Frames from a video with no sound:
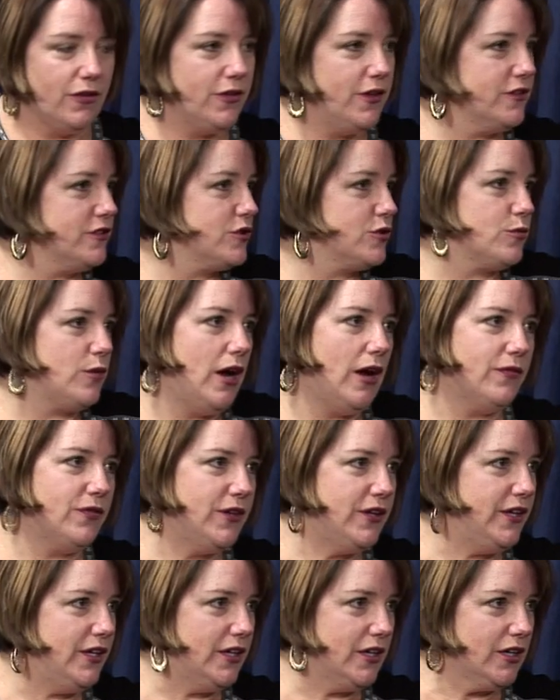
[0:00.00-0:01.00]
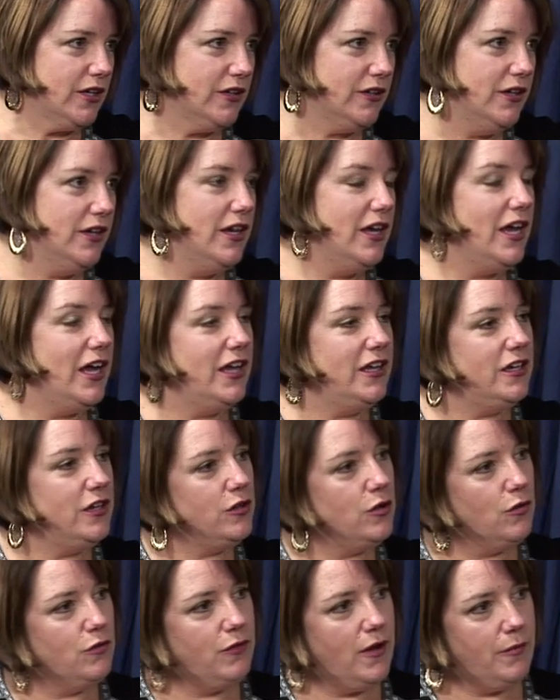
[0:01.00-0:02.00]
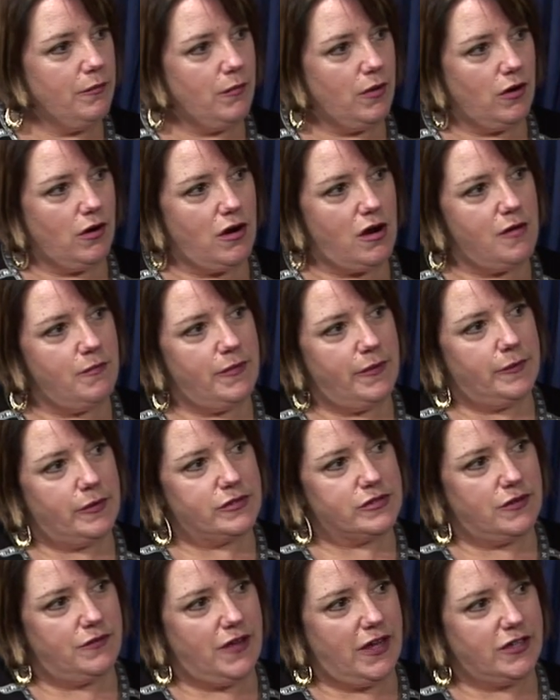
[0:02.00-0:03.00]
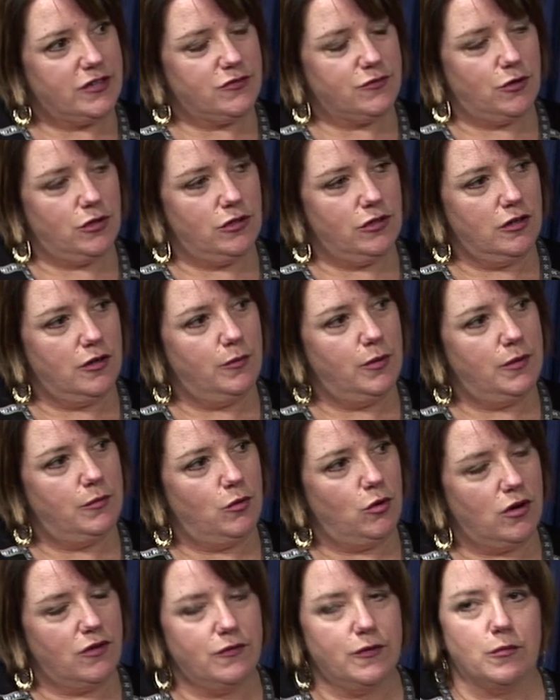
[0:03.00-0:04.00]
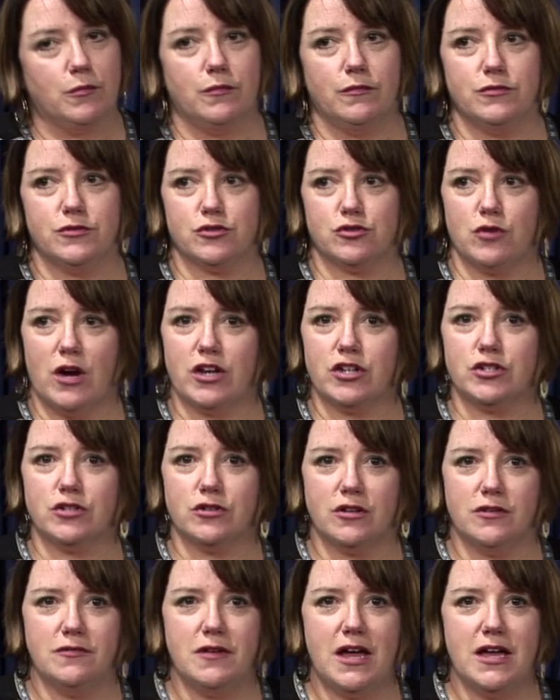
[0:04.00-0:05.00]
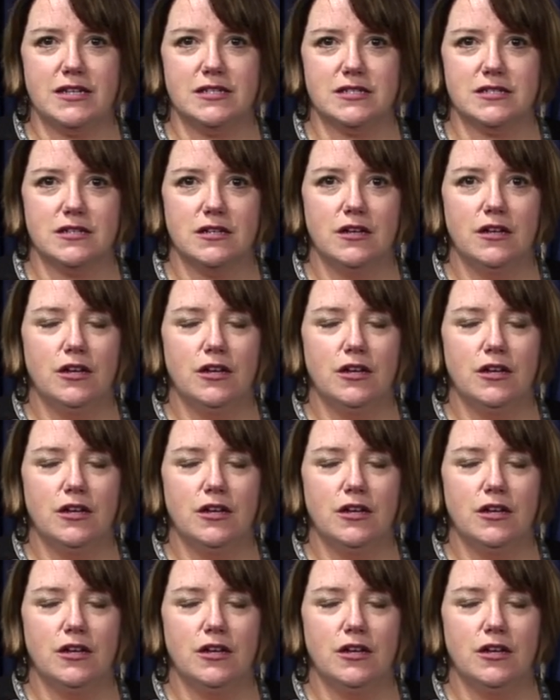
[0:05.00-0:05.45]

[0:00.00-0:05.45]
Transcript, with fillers: things throughout the year. And in November, our members have asked for a little bit more of a structured event.